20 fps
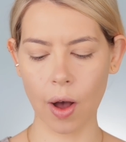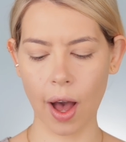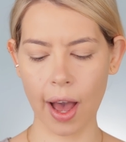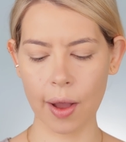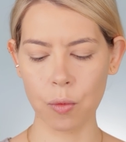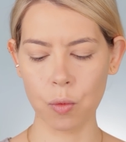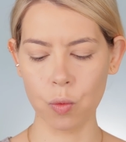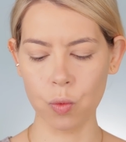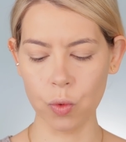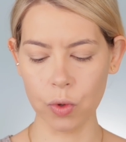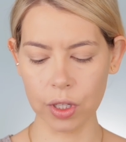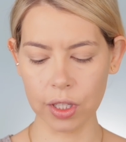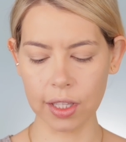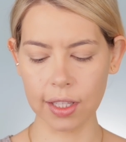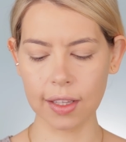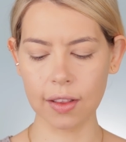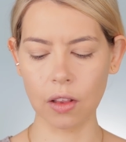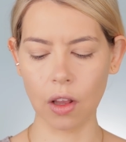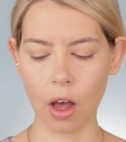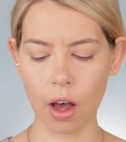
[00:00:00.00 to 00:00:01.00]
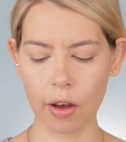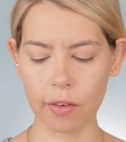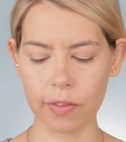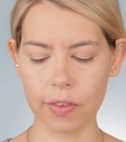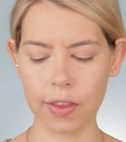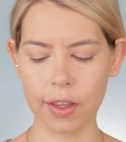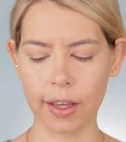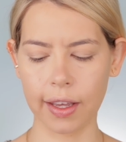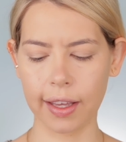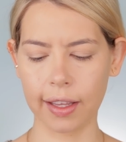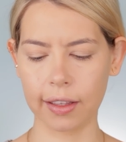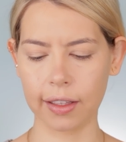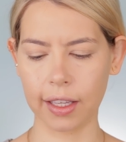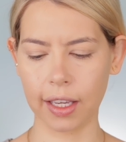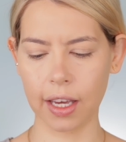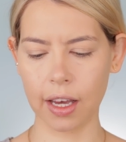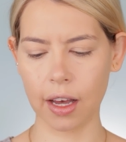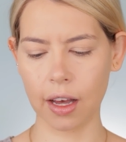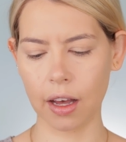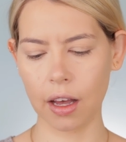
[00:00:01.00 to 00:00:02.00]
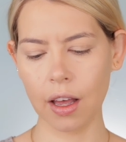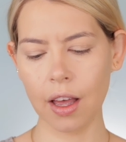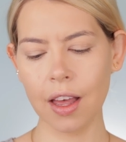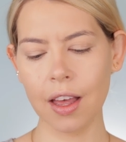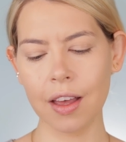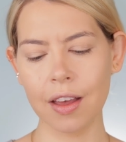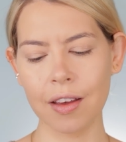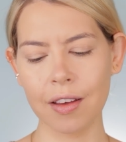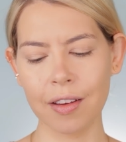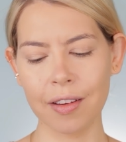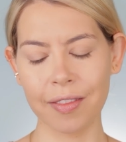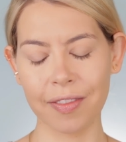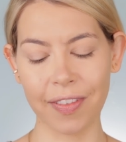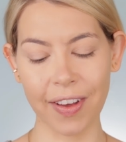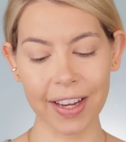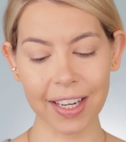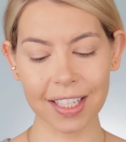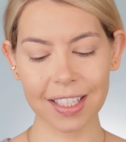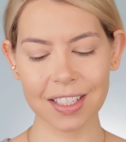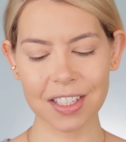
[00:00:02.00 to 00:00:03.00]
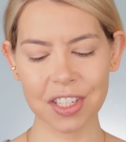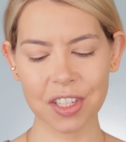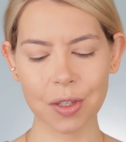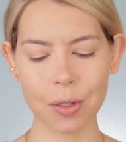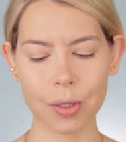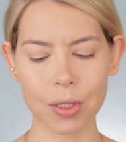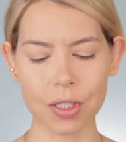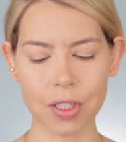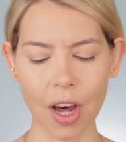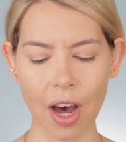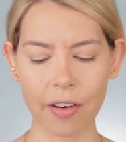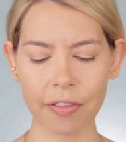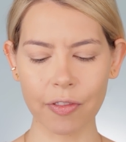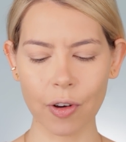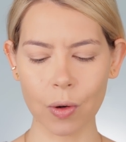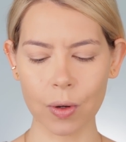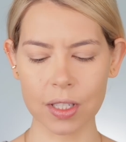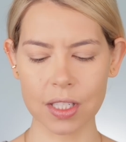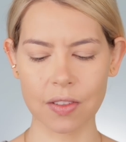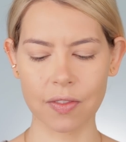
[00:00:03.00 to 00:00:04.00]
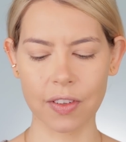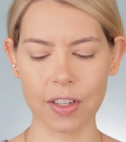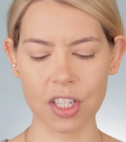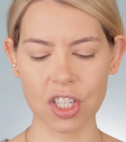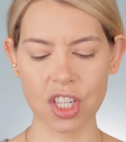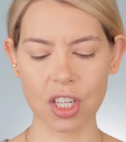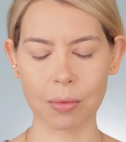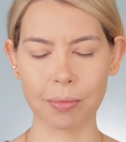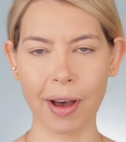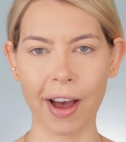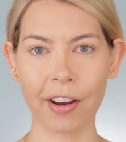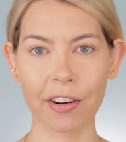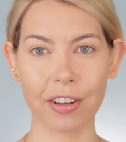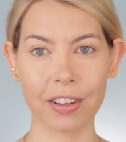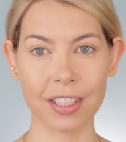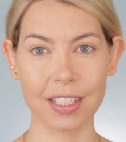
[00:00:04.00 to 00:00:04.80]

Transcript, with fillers: I really love the Ilia Fade Into You Soft Focus Finishing Powder.